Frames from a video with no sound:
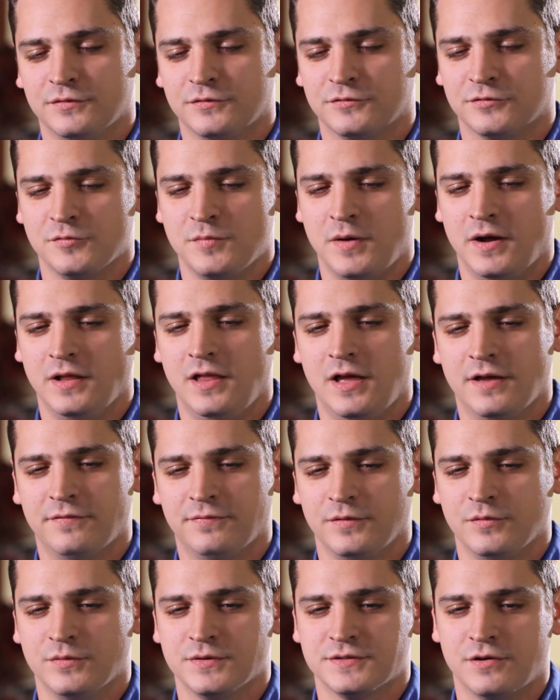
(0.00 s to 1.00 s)
Through my
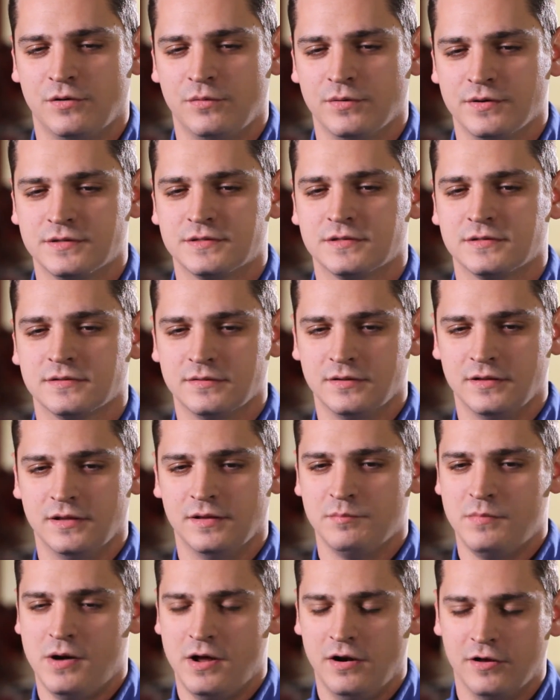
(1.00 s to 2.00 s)
life, it was always
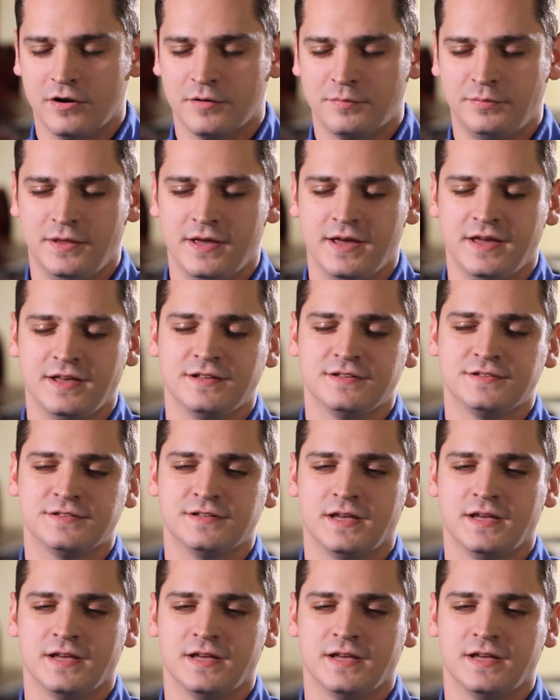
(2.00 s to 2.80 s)
model airplanes